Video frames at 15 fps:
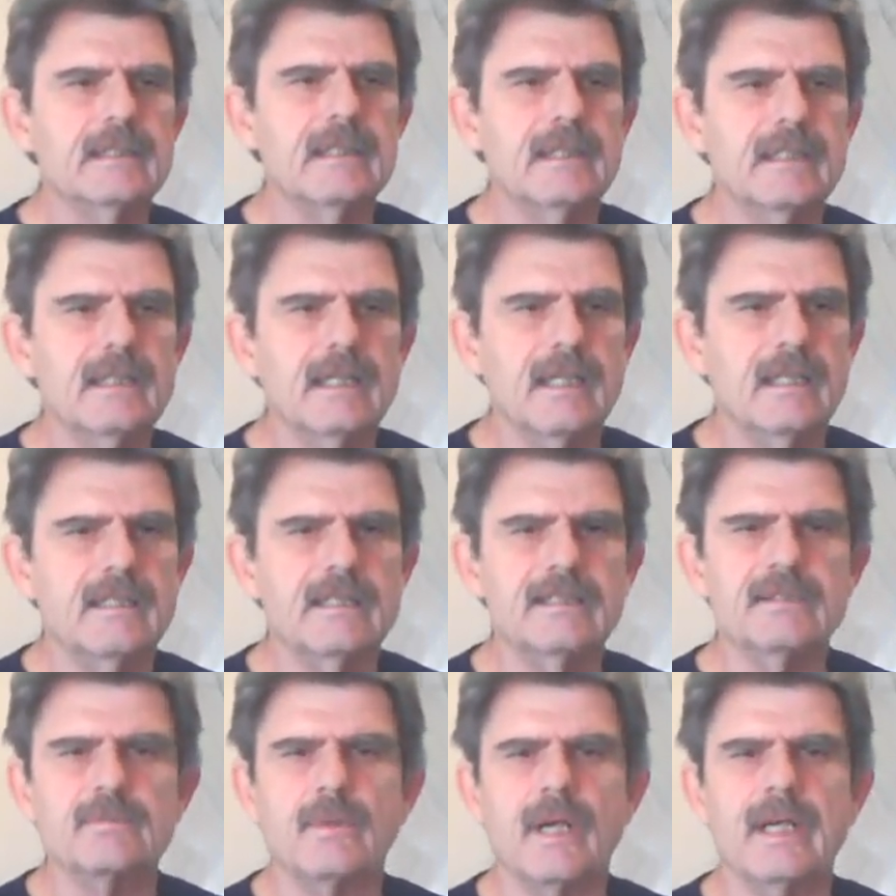
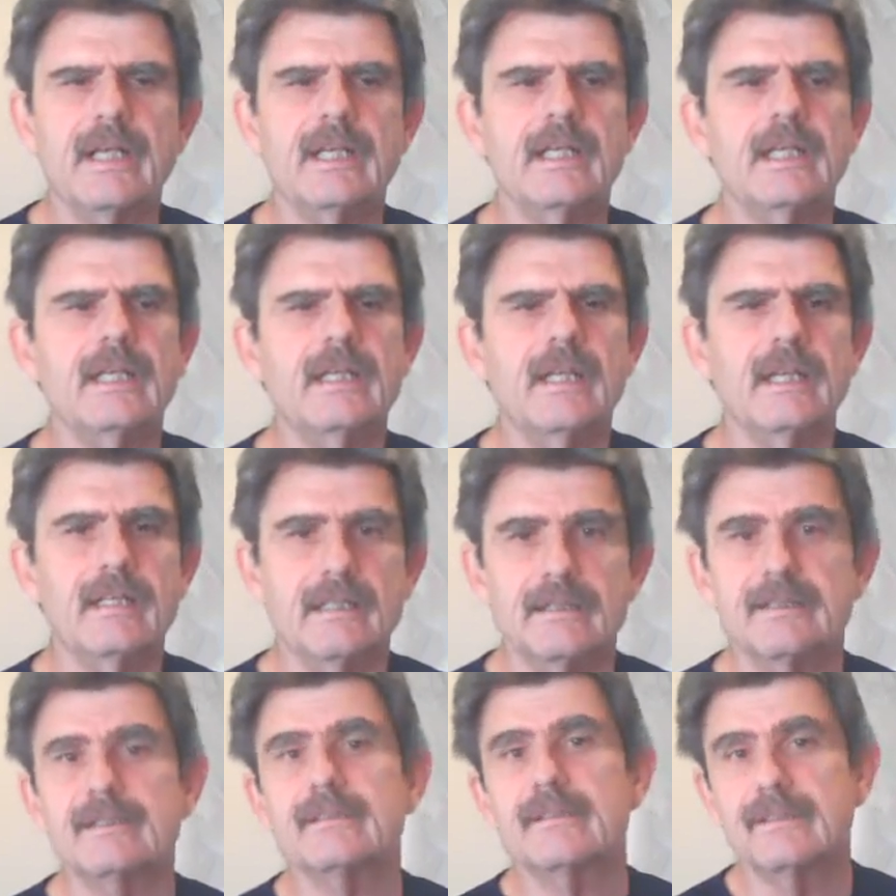This
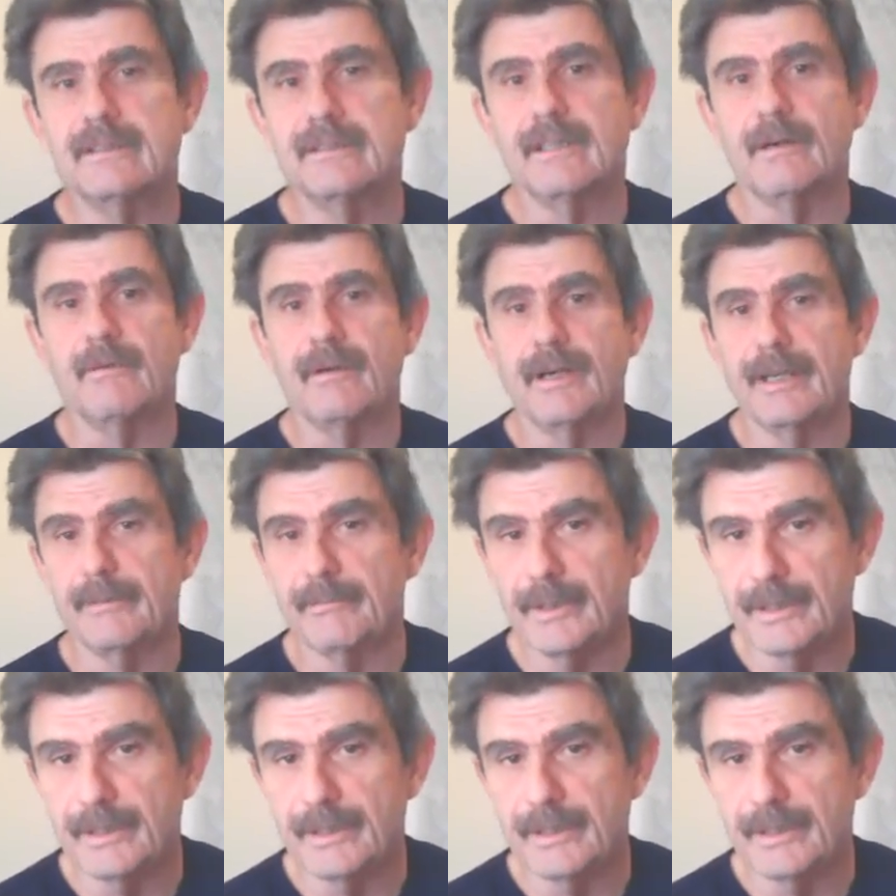is not writing,